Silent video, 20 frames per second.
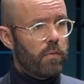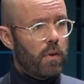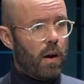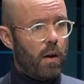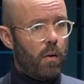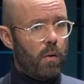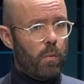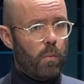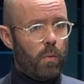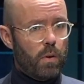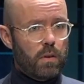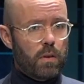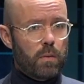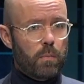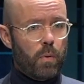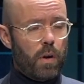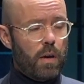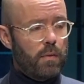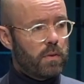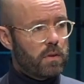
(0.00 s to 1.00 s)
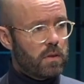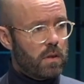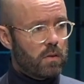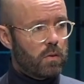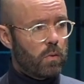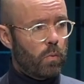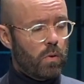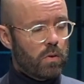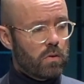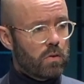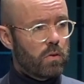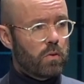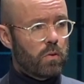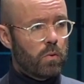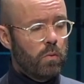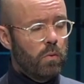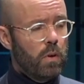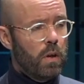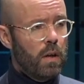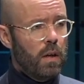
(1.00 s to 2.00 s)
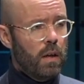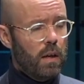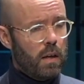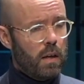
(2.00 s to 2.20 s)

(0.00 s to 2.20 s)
what the private sector wants to do and